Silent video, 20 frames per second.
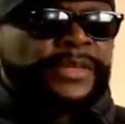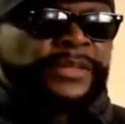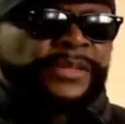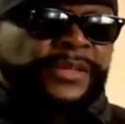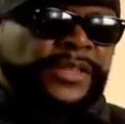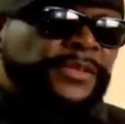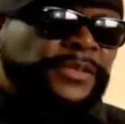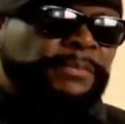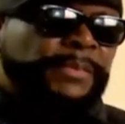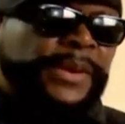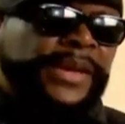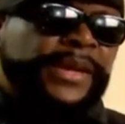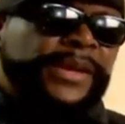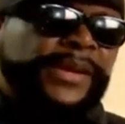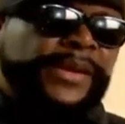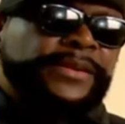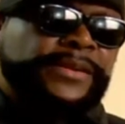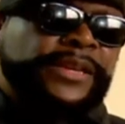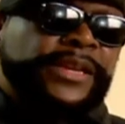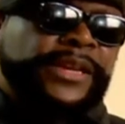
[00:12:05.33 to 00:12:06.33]
This
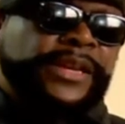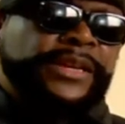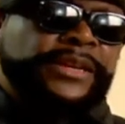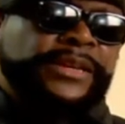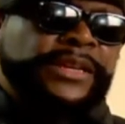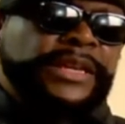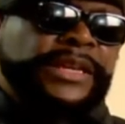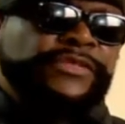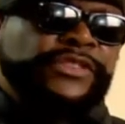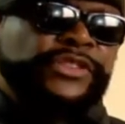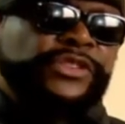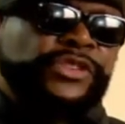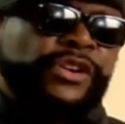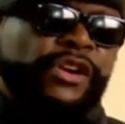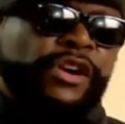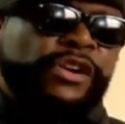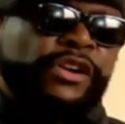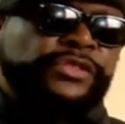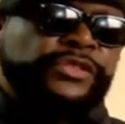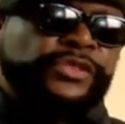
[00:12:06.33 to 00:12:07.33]
man can't even
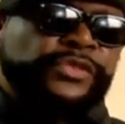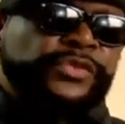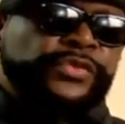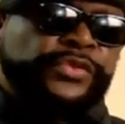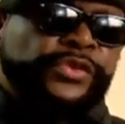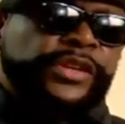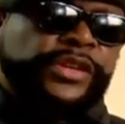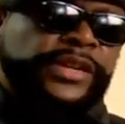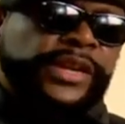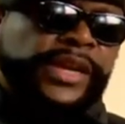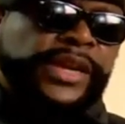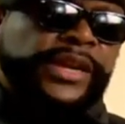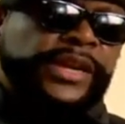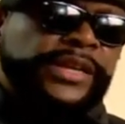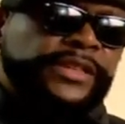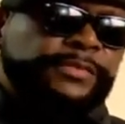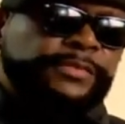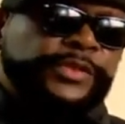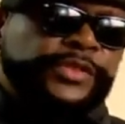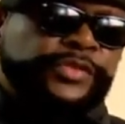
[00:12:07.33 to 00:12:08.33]
talk to crooked
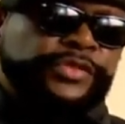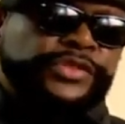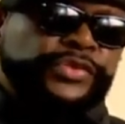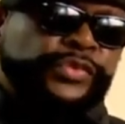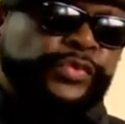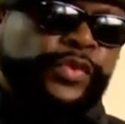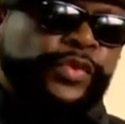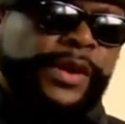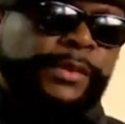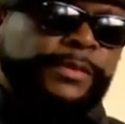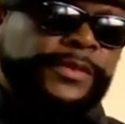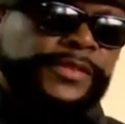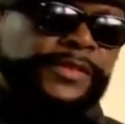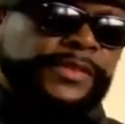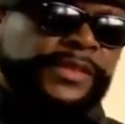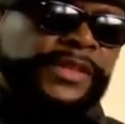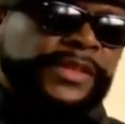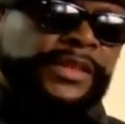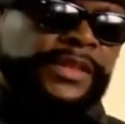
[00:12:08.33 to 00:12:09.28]
ass Patricia Robinson